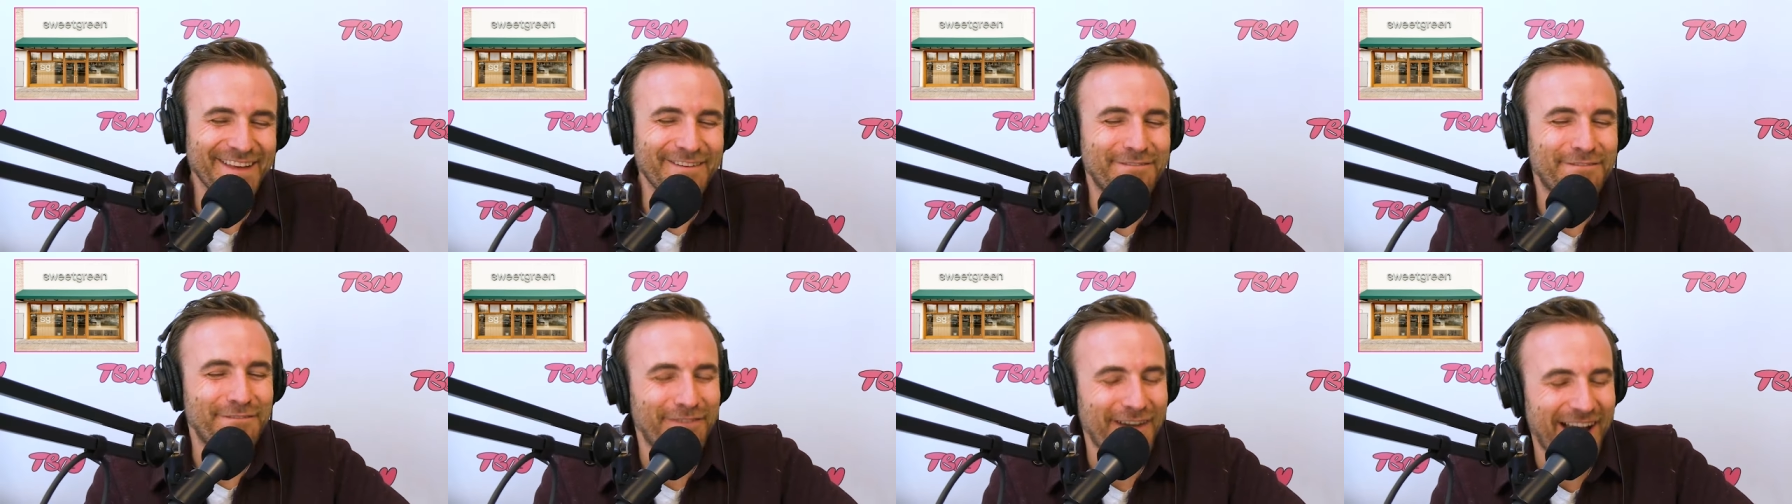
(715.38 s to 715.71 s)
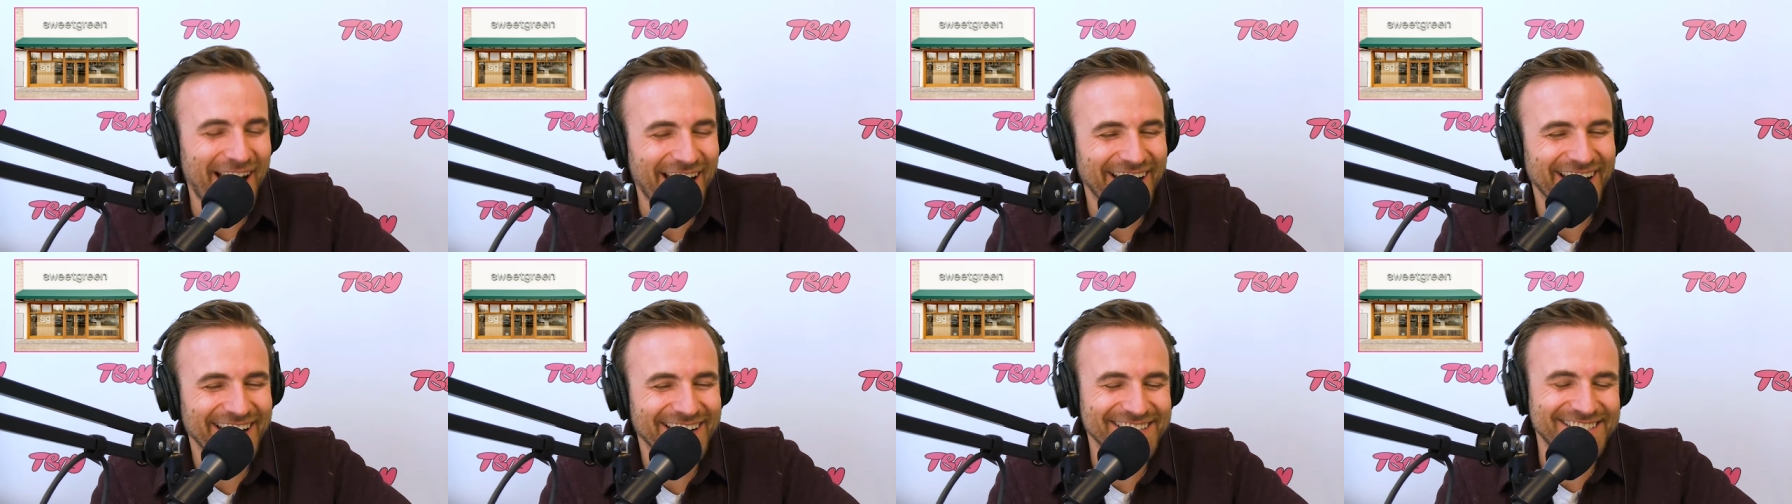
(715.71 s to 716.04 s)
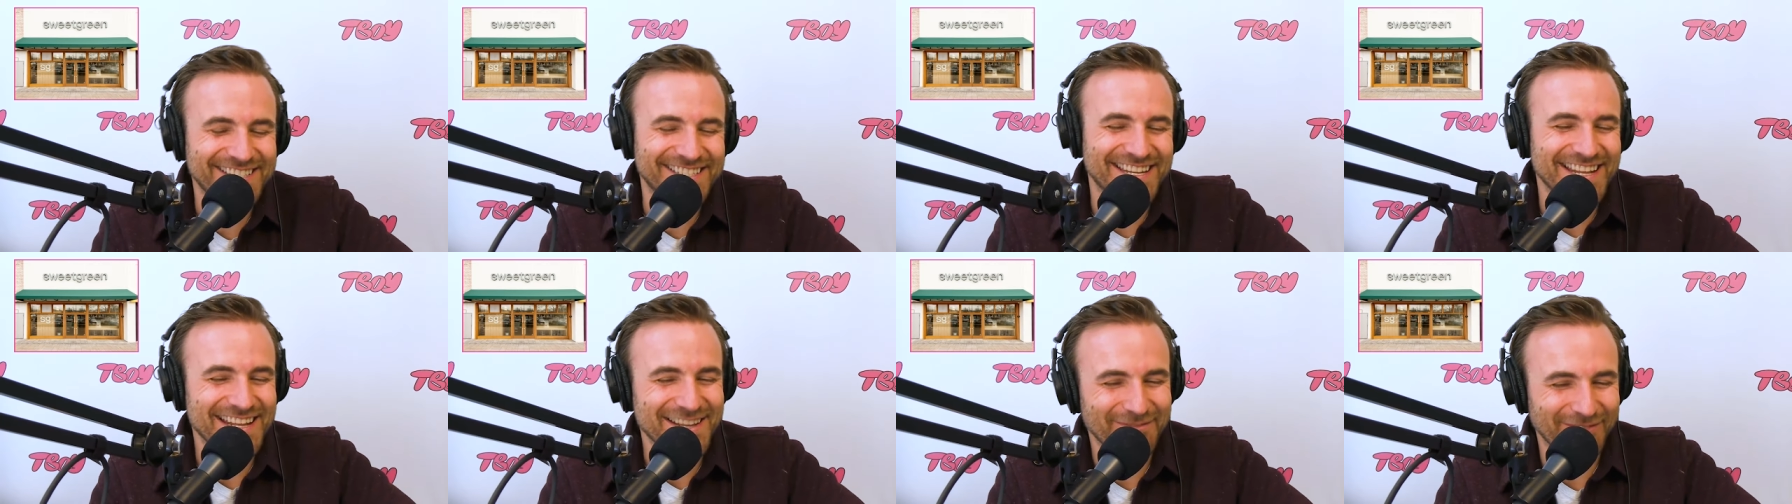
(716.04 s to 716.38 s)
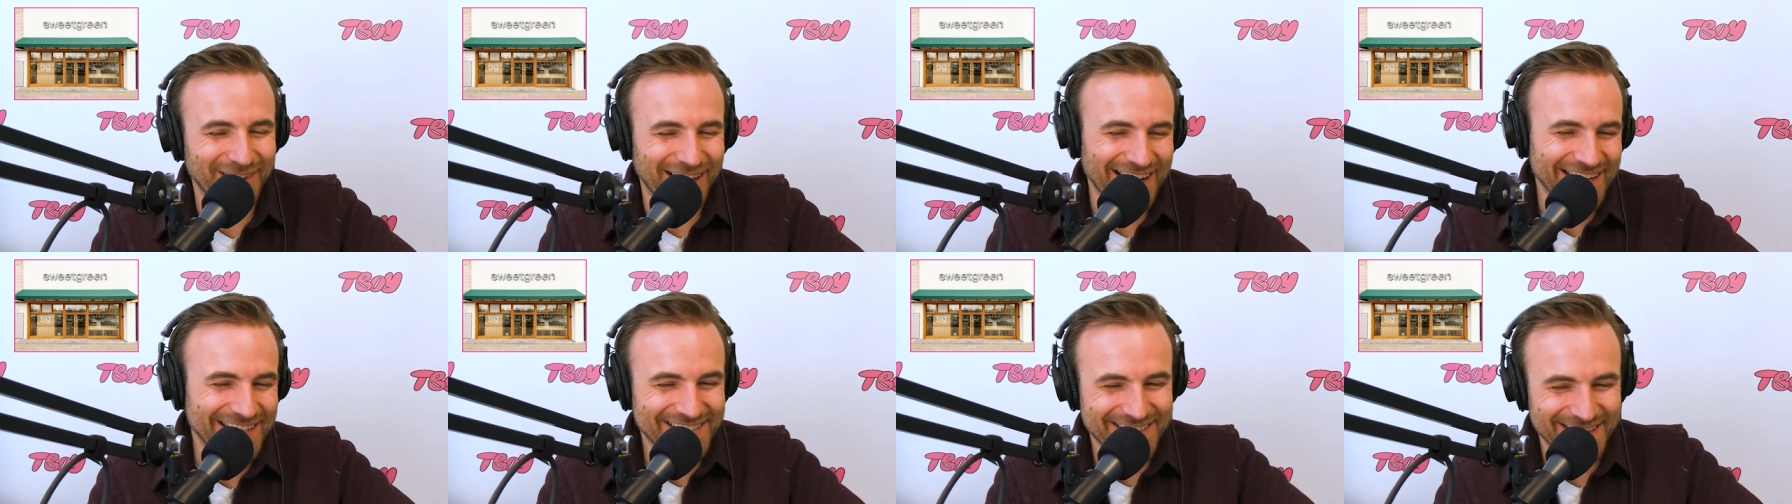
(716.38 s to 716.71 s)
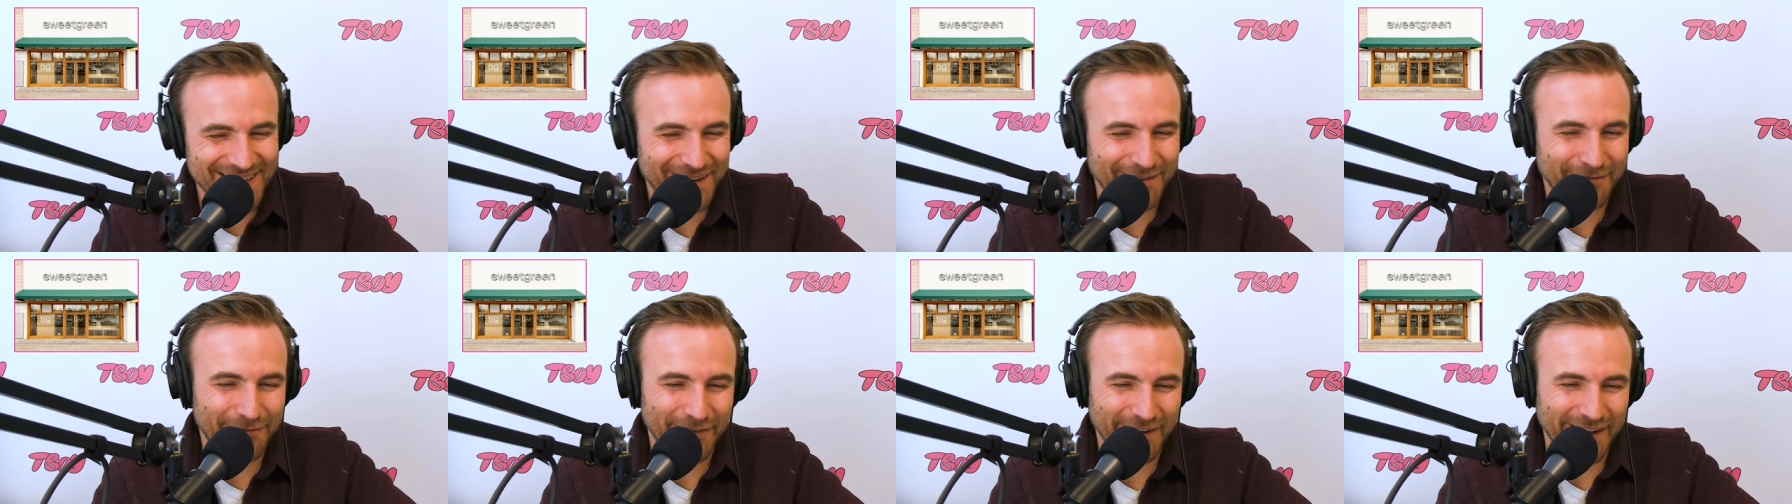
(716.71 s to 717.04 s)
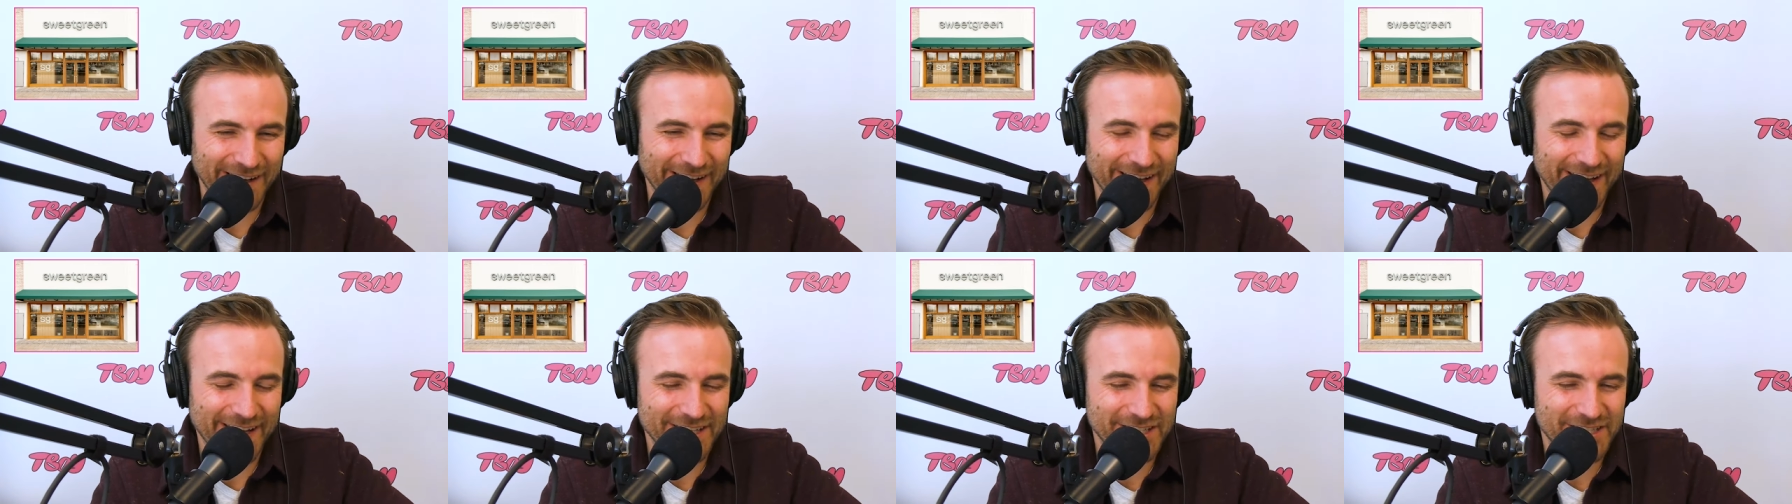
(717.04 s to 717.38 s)
finance team likes the
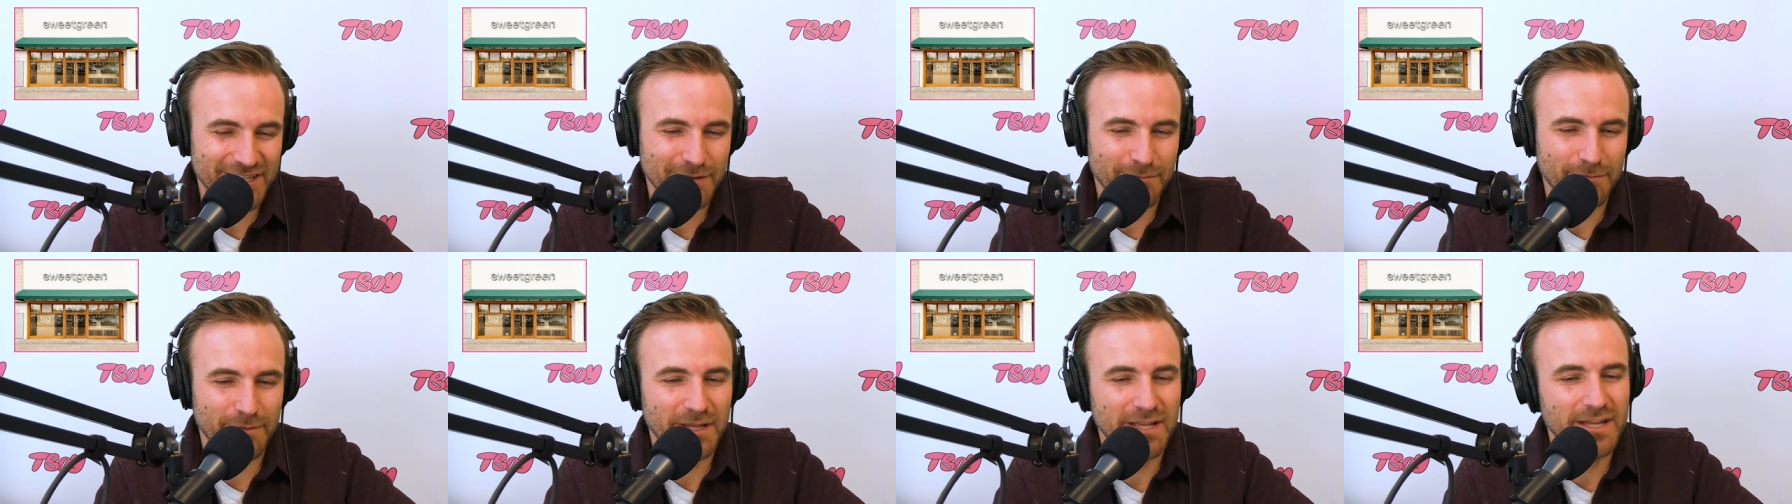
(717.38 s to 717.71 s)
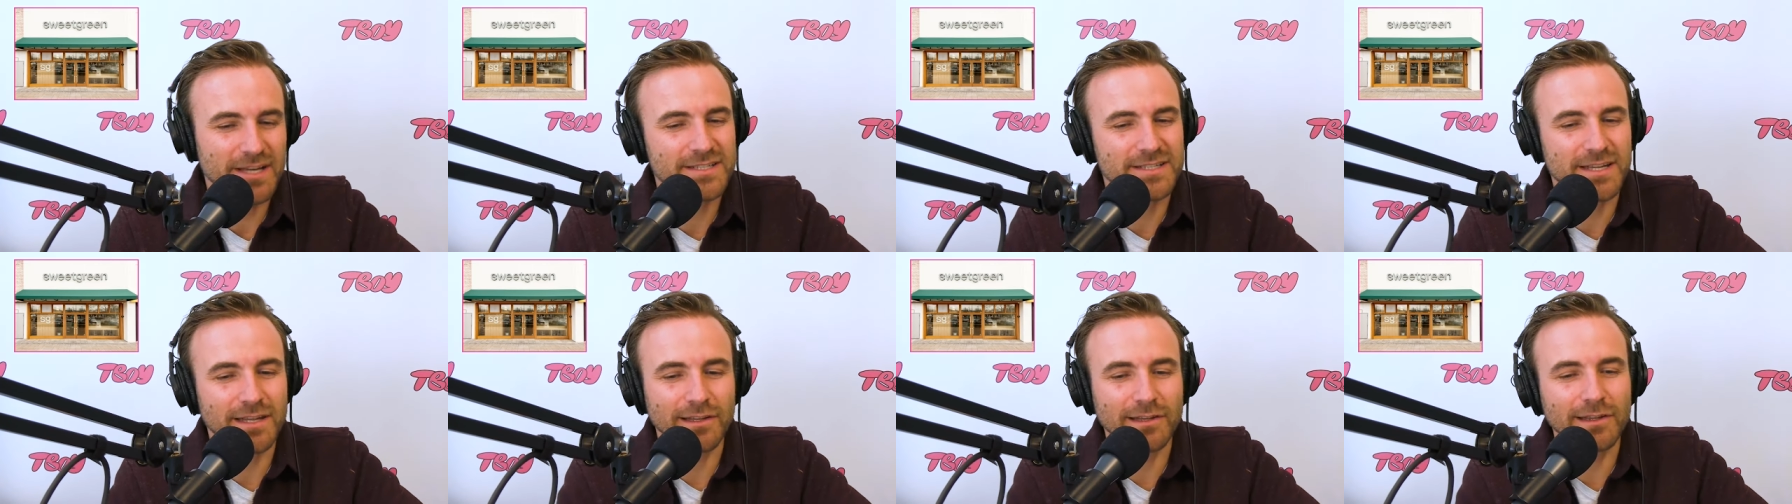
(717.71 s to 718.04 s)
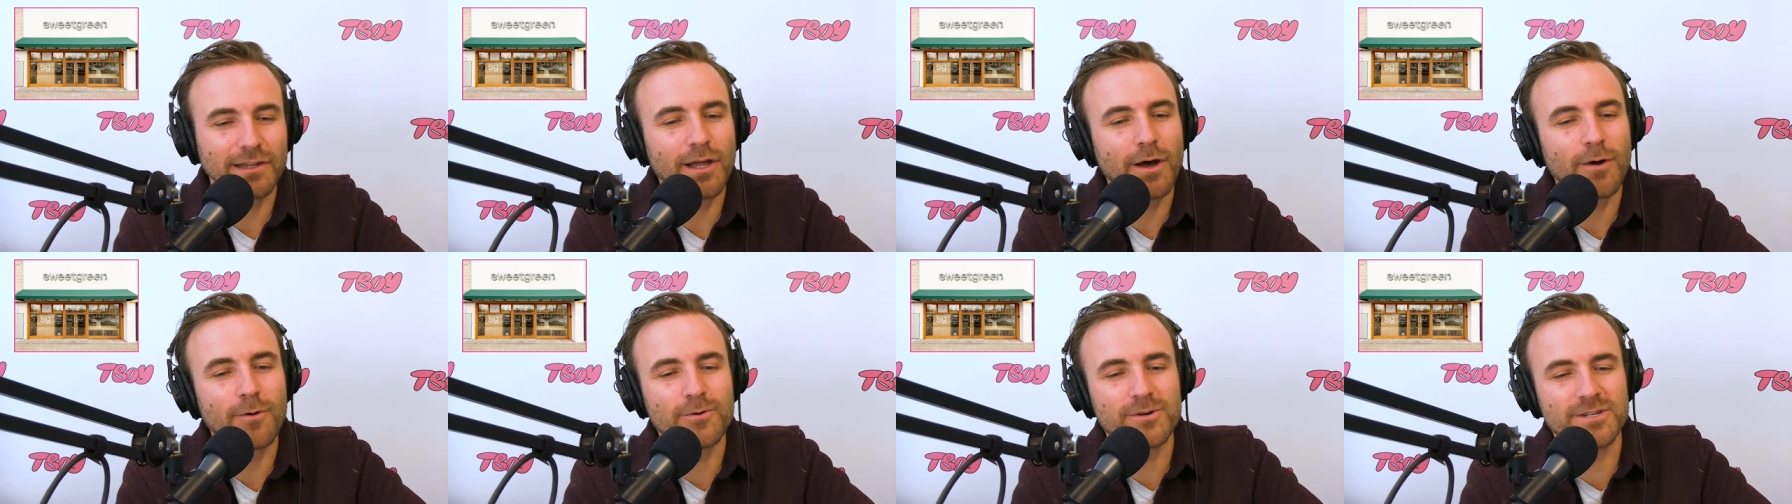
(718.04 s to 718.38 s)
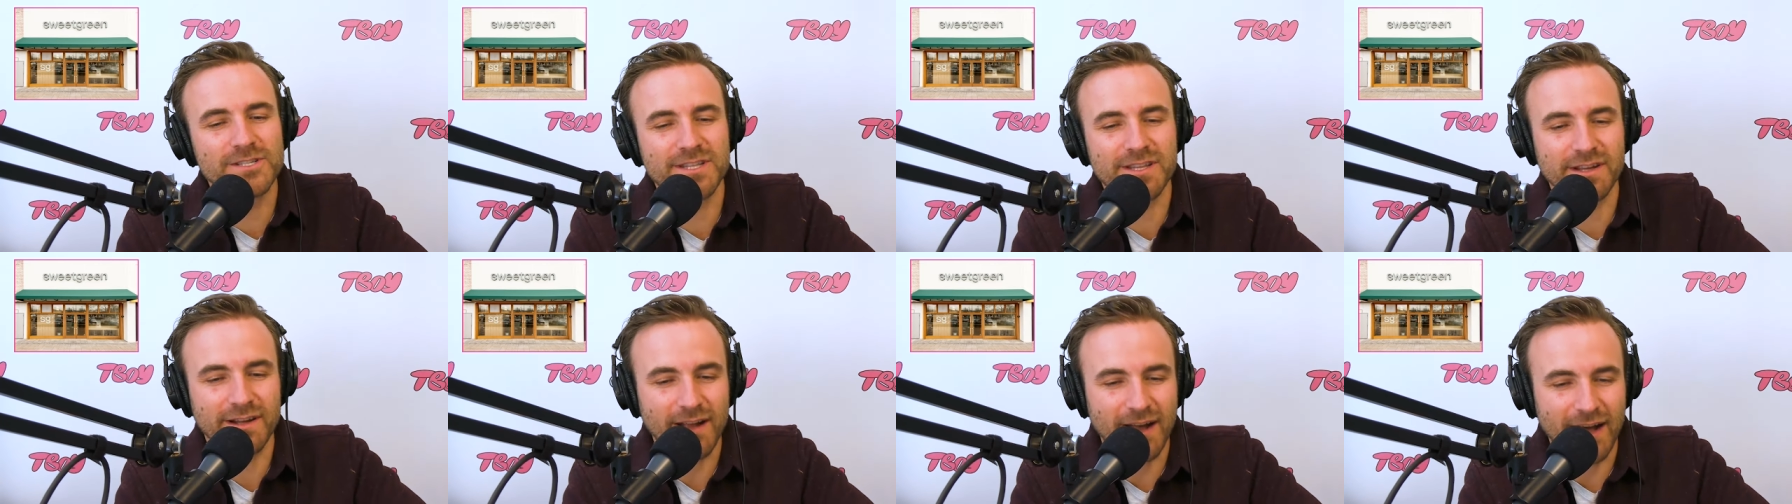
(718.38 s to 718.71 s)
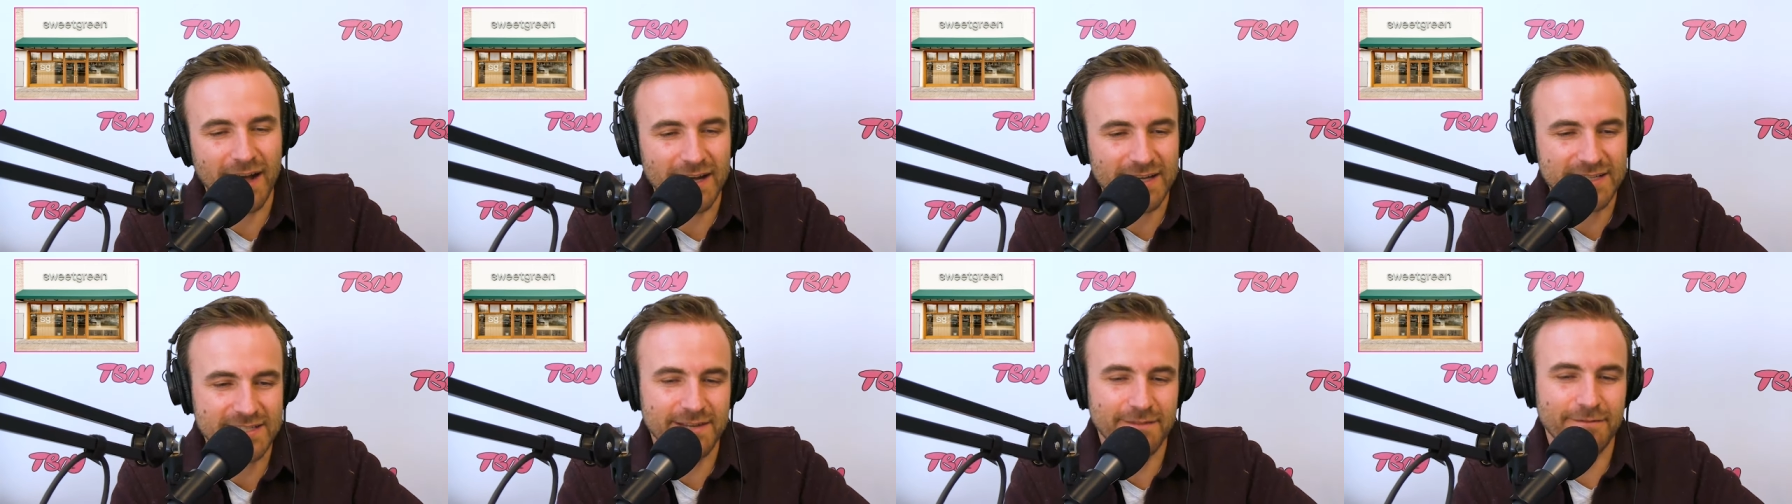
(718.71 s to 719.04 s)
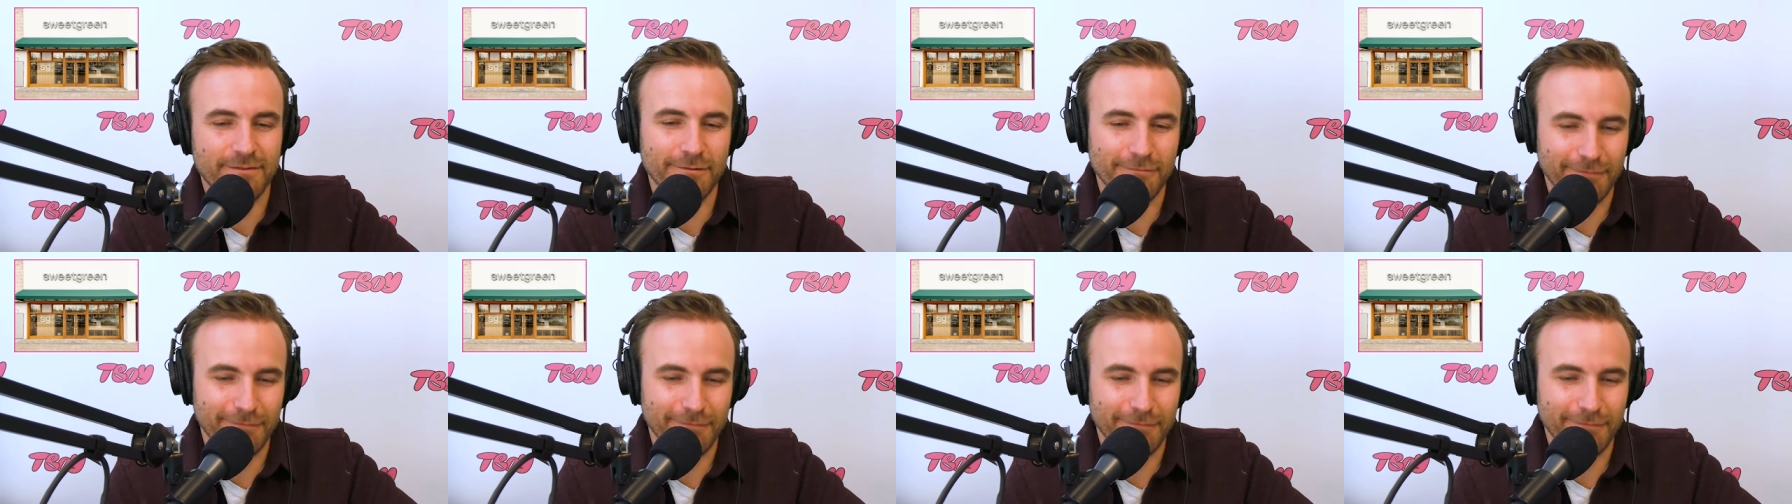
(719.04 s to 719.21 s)
Infinite Kitchen because it lowers the cost of the